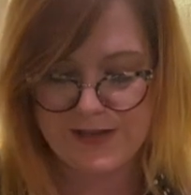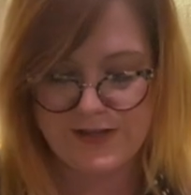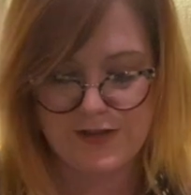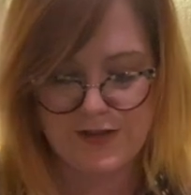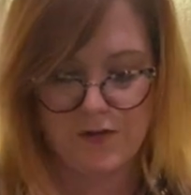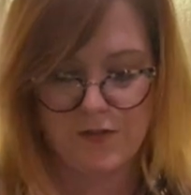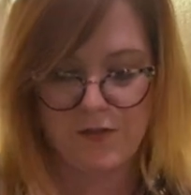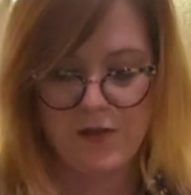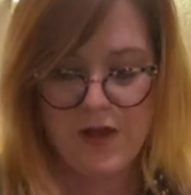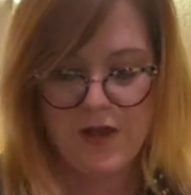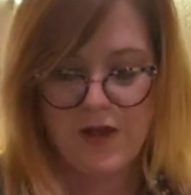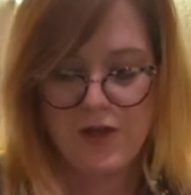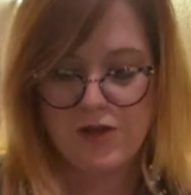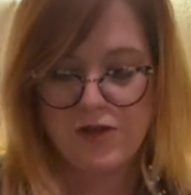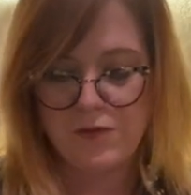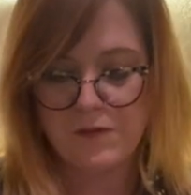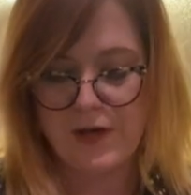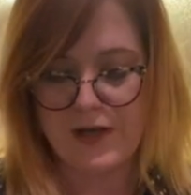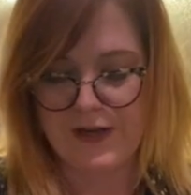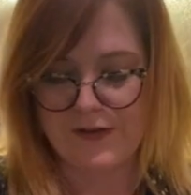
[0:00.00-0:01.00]
so
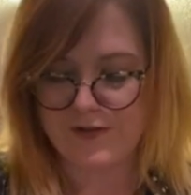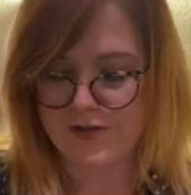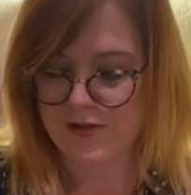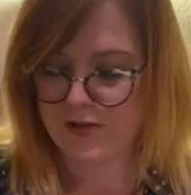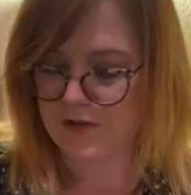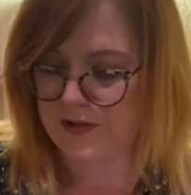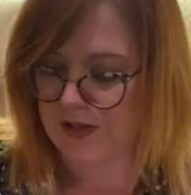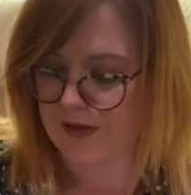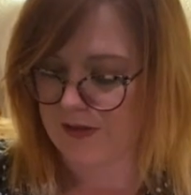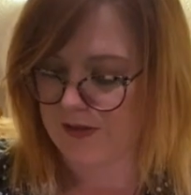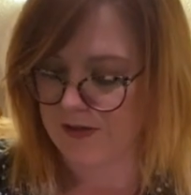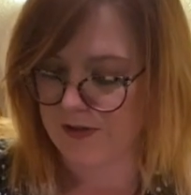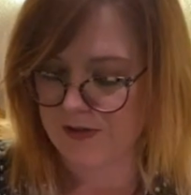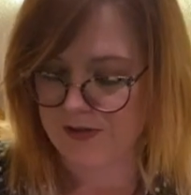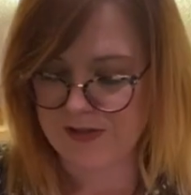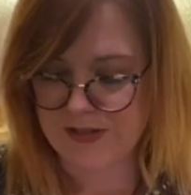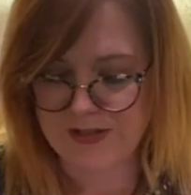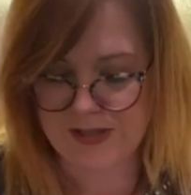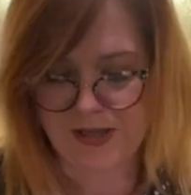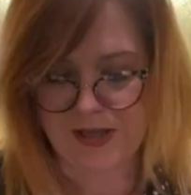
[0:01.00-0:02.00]
you might have to do it in
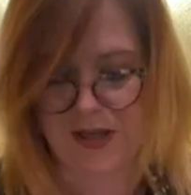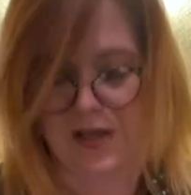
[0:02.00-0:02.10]
thirds.